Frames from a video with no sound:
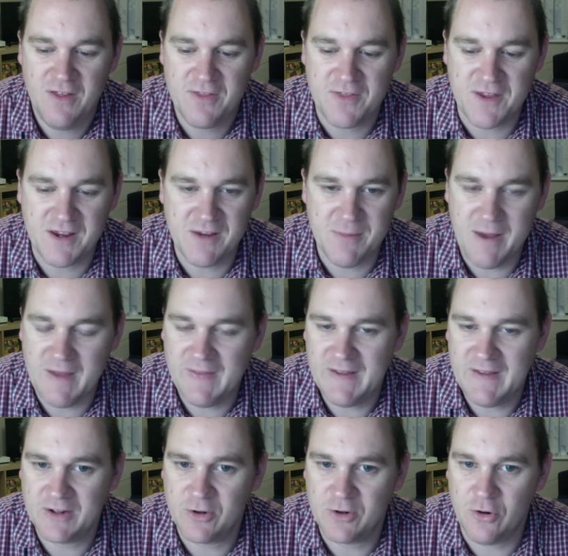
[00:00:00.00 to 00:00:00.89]
Think about
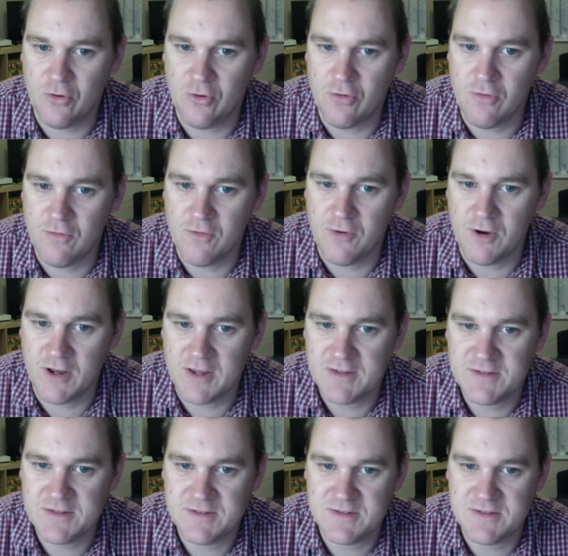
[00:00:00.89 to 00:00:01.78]
that call for
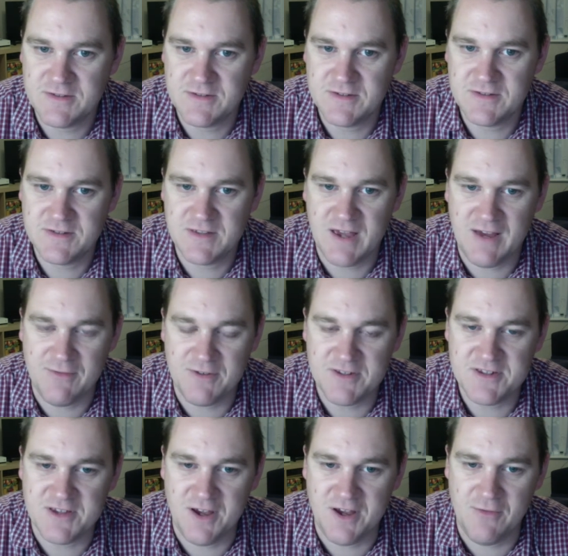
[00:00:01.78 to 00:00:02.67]
us to have a
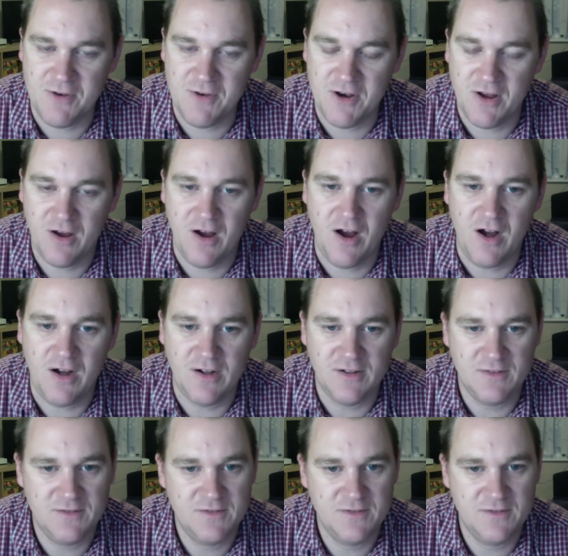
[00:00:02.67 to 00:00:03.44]
servant heart,